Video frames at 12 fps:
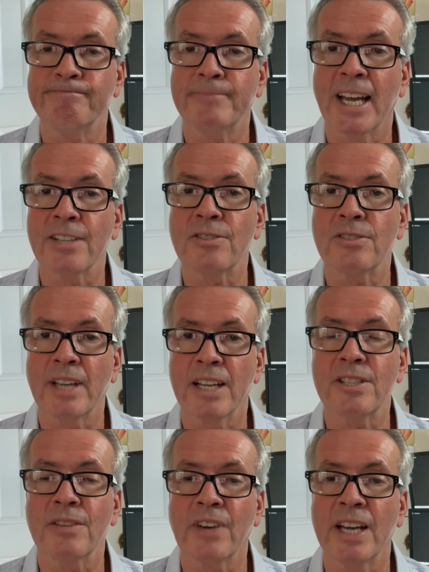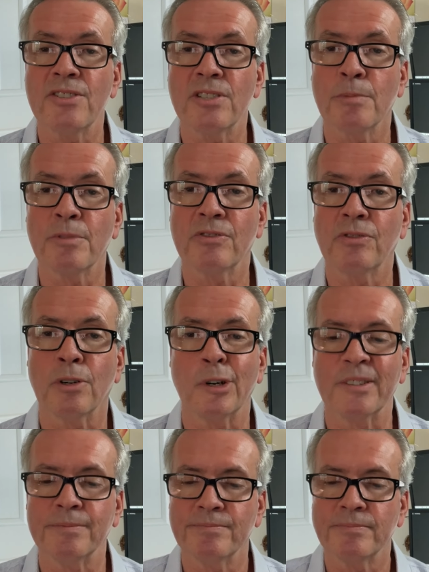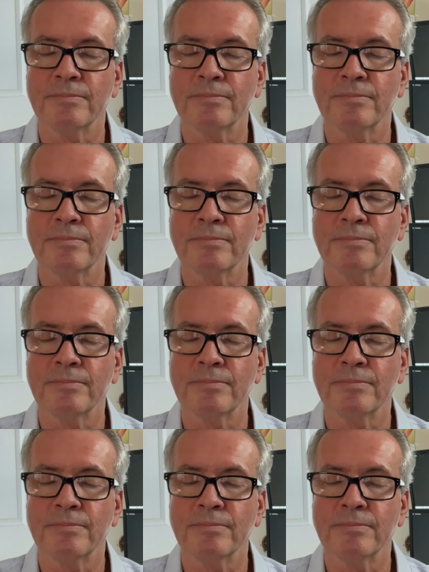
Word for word: That's, that's advice number four.